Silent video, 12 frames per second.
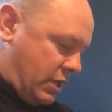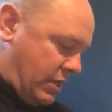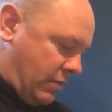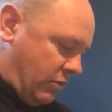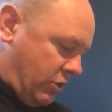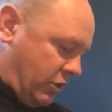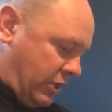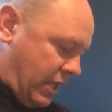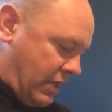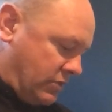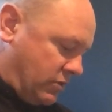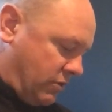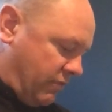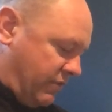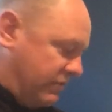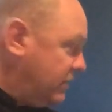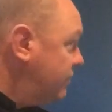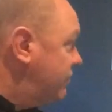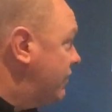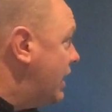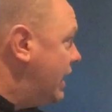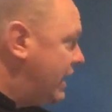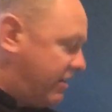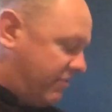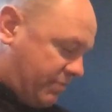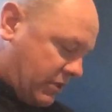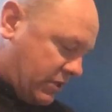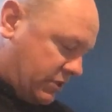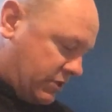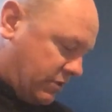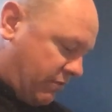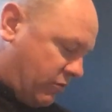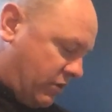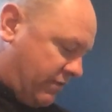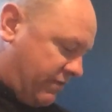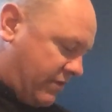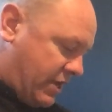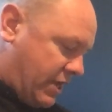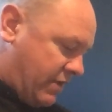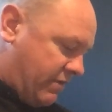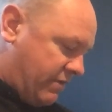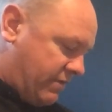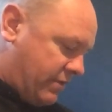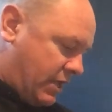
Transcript: that we're looking at. So 55 plus 45,